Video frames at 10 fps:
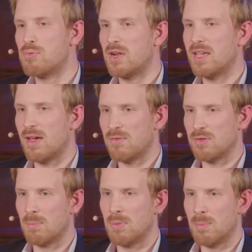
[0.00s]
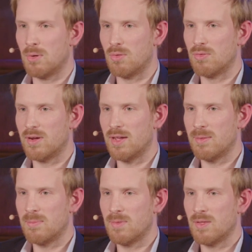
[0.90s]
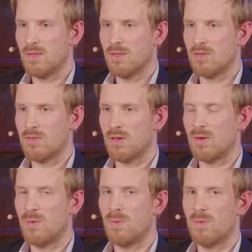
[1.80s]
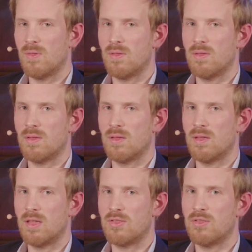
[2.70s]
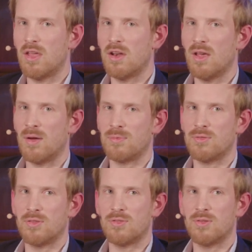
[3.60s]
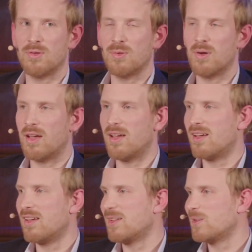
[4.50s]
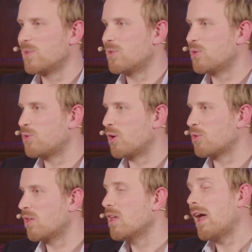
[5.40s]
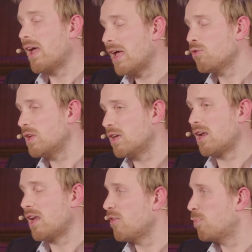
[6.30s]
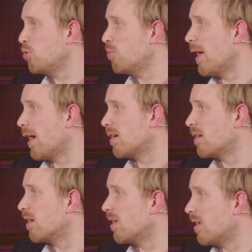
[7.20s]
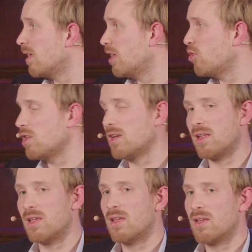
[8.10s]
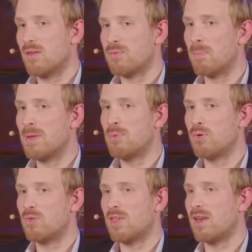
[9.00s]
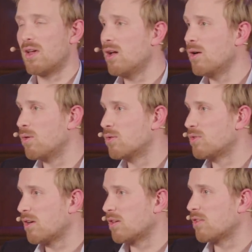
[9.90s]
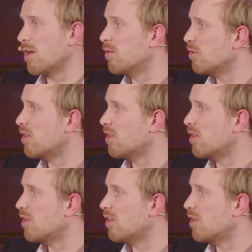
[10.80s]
break out of your bubble, right? So it's not enough just to talk to. I actually got a lot of pushback initially from people who said, "Oh, Rutger's going